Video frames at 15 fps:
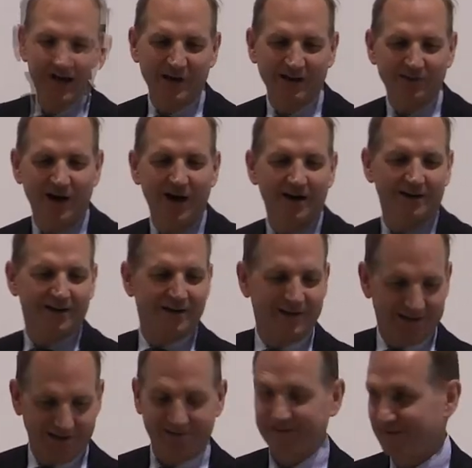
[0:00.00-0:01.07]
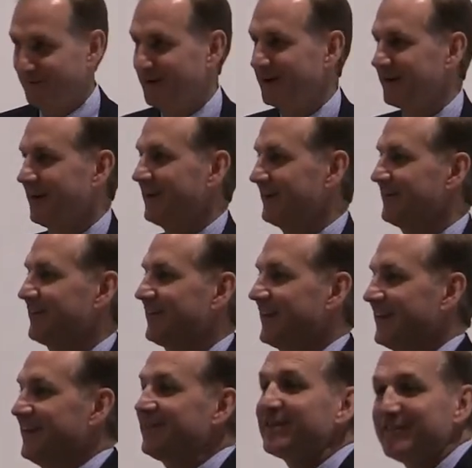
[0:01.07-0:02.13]
my talk going? I said, well, I could
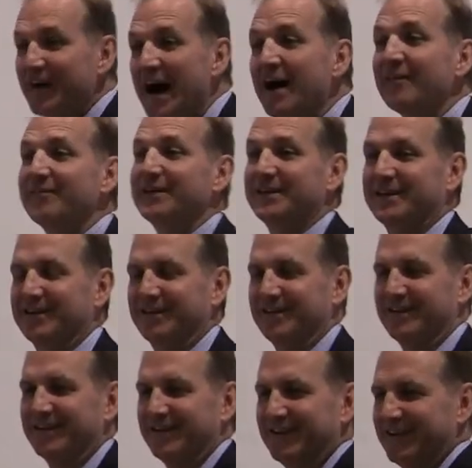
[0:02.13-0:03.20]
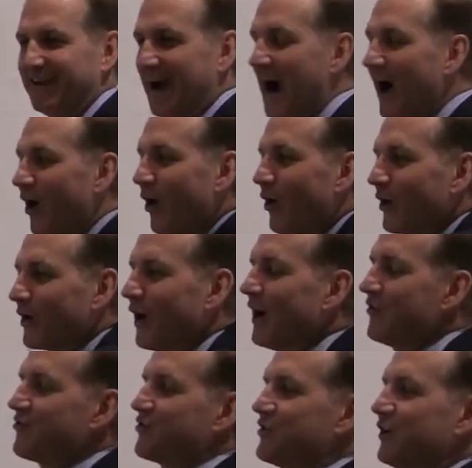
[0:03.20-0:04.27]
say, it's evolving. Our whole
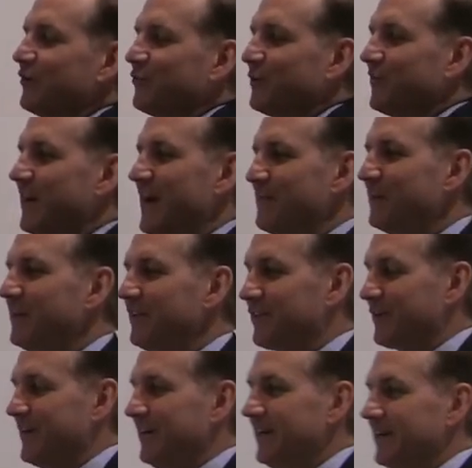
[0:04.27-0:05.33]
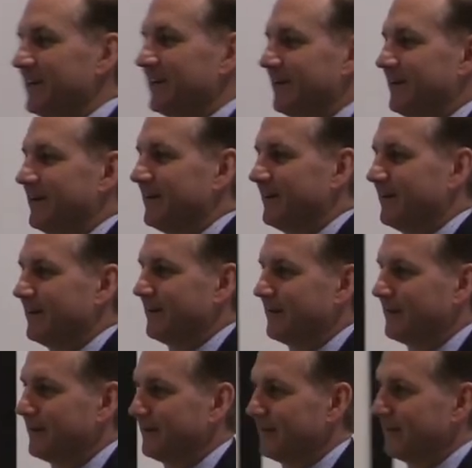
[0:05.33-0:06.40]
culture knows what that means, right?
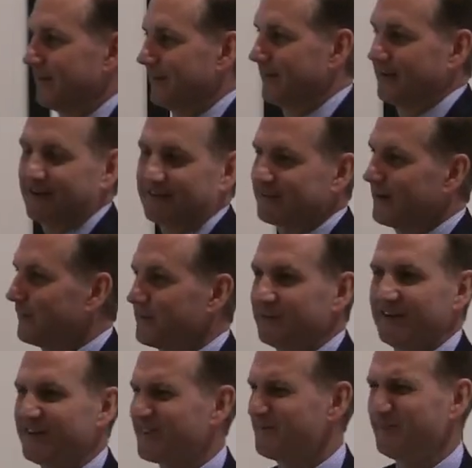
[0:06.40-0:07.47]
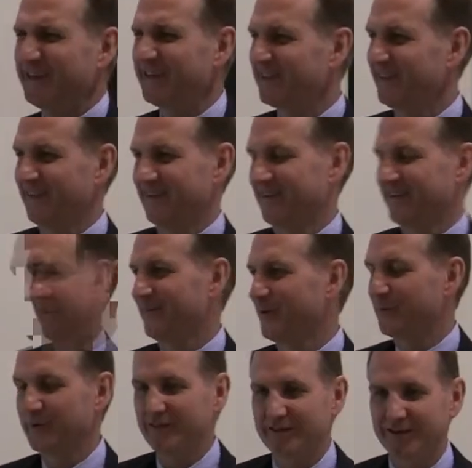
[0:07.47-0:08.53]
Except it doesn't mean
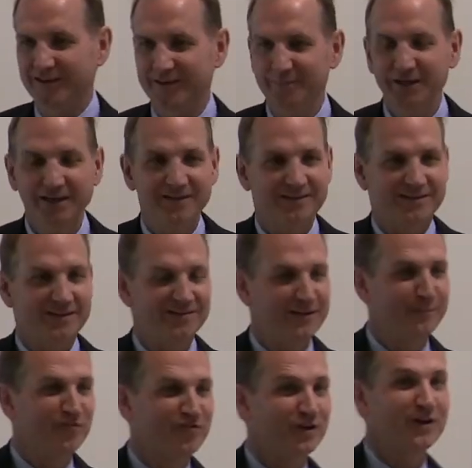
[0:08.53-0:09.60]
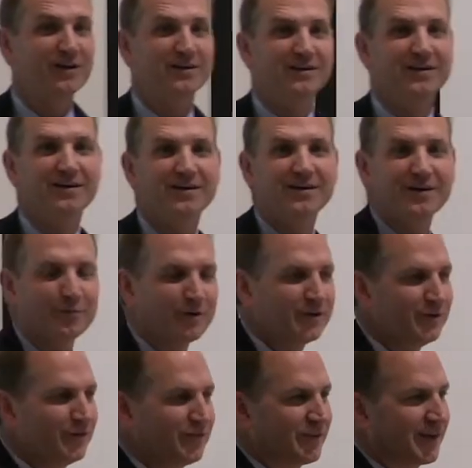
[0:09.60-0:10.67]
what we think it means. It's absurd. We're
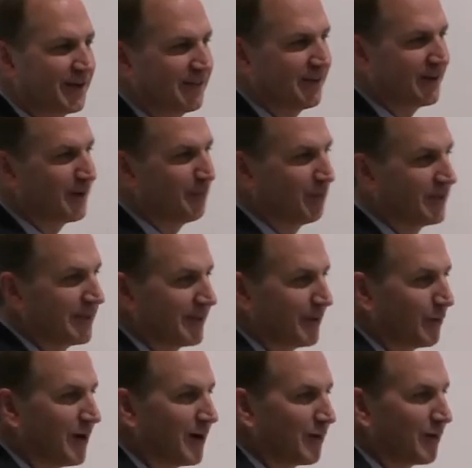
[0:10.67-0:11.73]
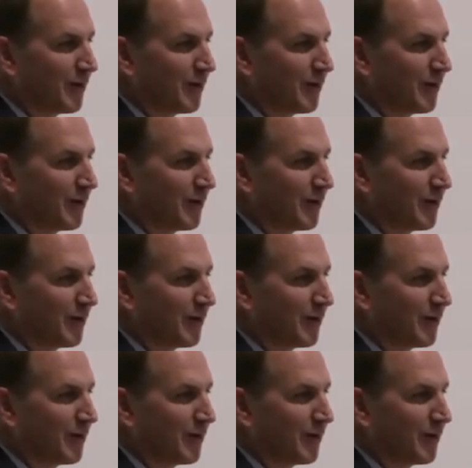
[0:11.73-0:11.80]
using it in a completely wrong